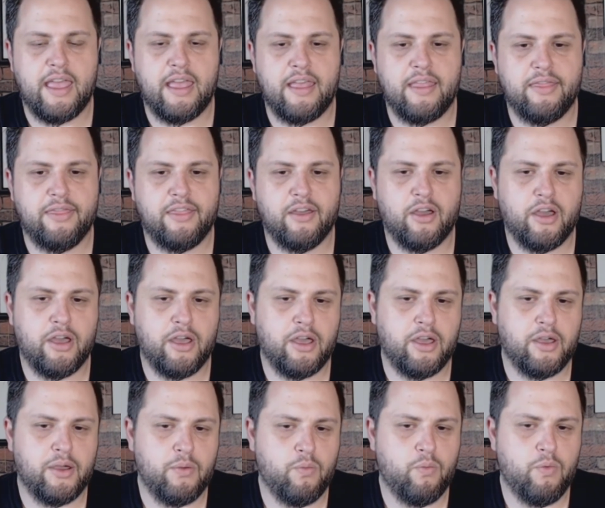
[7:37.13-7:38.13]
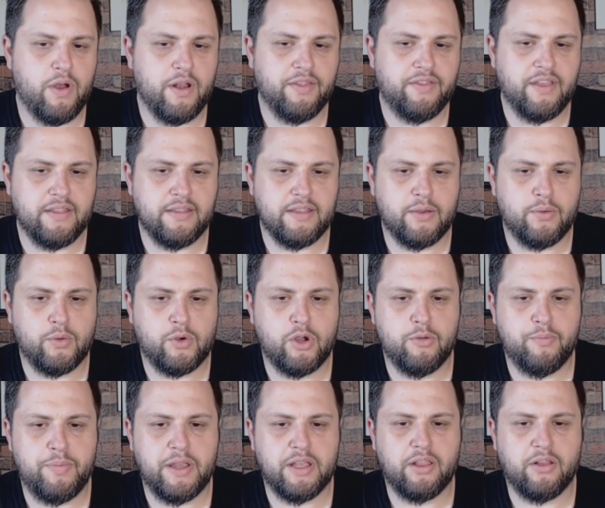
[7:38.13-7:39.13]
The one thing that
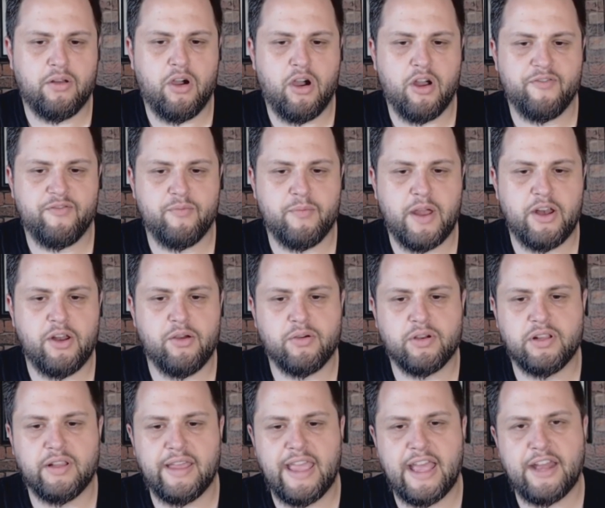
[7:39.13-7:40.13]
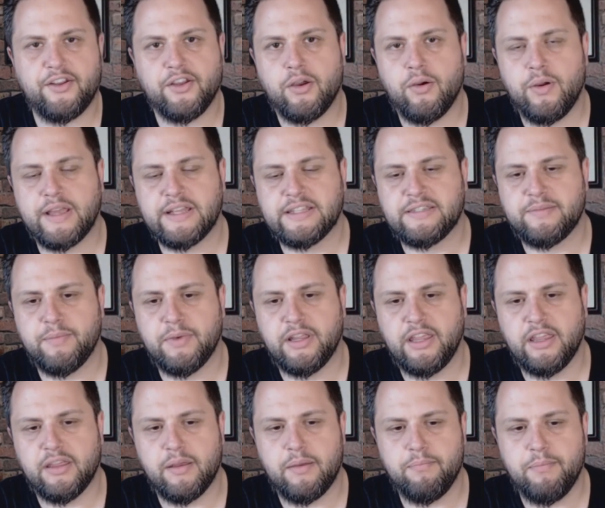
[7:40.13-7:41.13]
could be a little hard for him, I know Clay had to go against
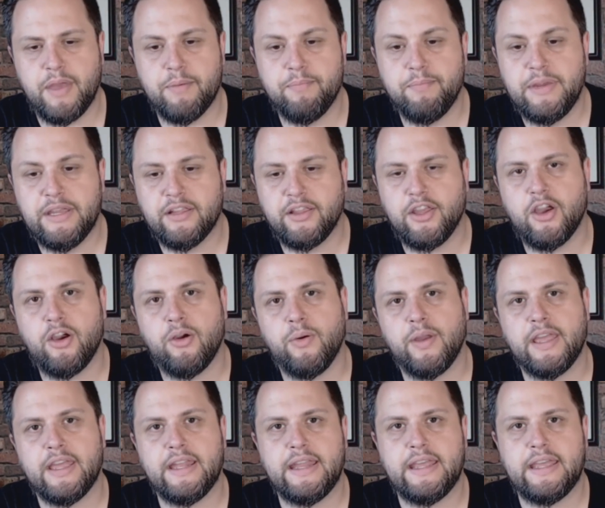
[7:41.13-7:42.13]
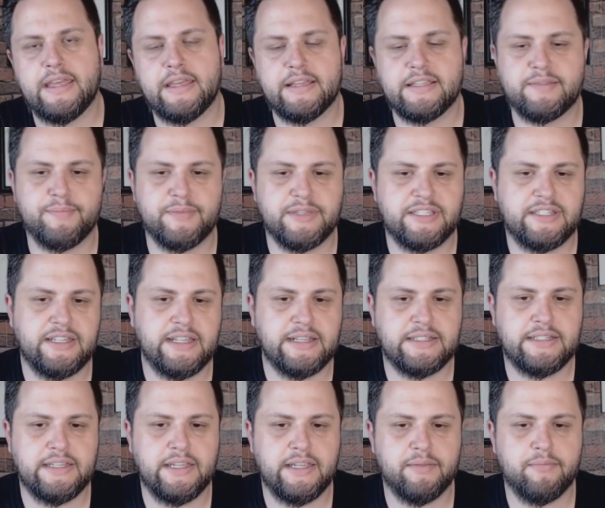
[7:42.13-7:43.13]
Emilio in his Mystique
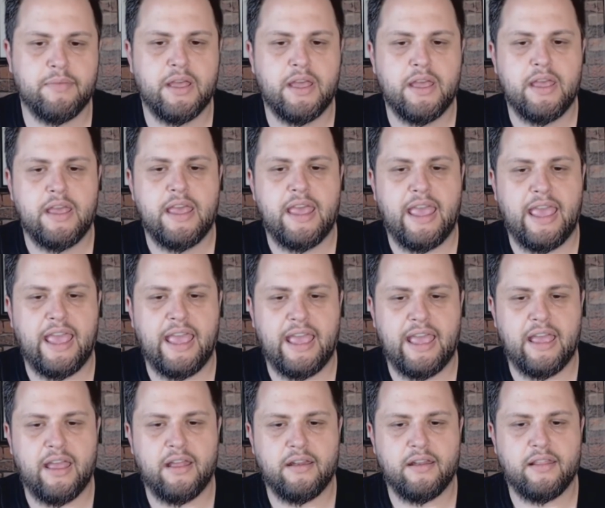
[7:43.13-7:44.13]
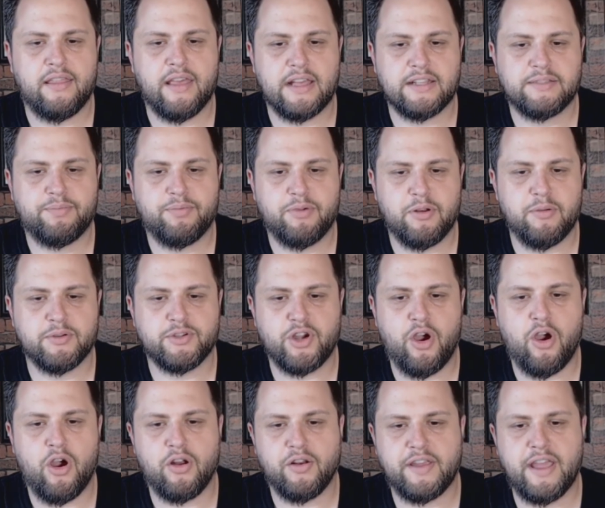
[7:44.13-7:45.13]
team, and that's pretty much a
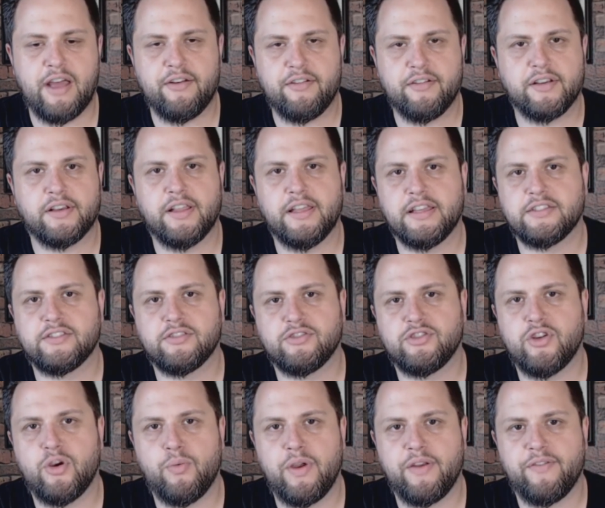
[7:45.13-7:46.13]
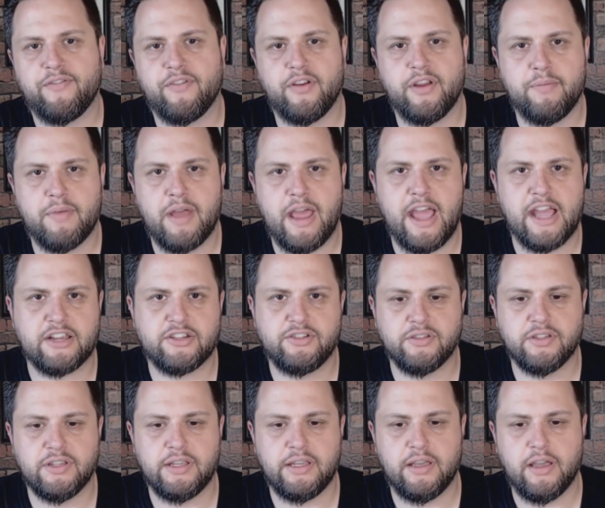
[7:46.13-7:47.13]
hard counter to Clay because there's no way for him to
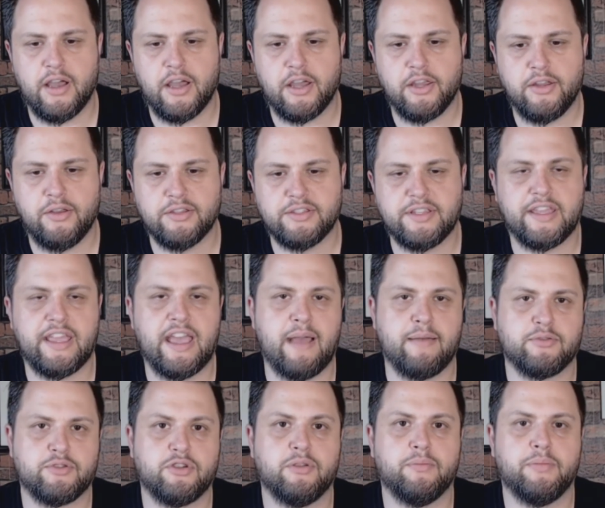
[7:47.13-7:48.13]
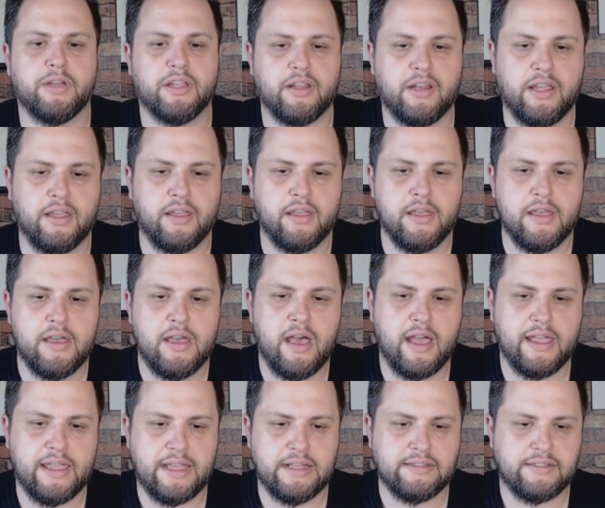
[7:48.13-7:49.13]
actually use the capture ability
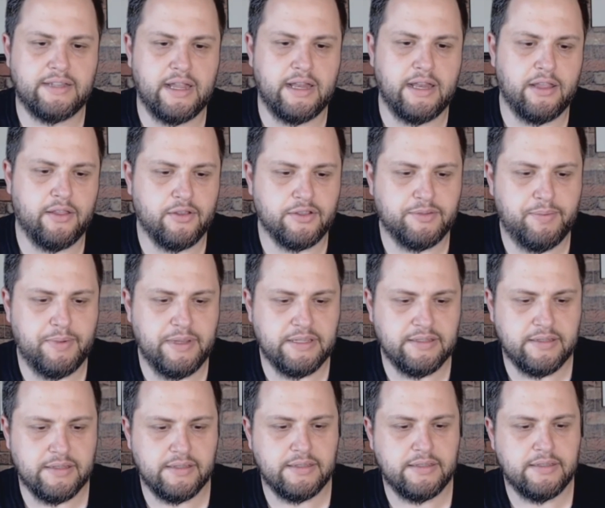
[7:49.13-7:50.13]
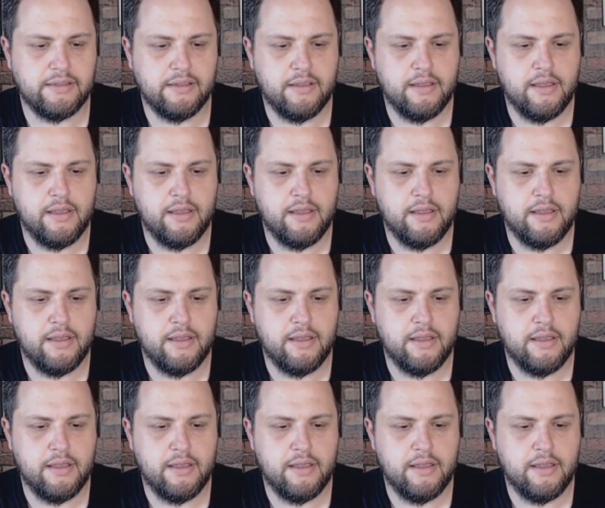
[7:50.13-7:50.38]
against any of those pieces.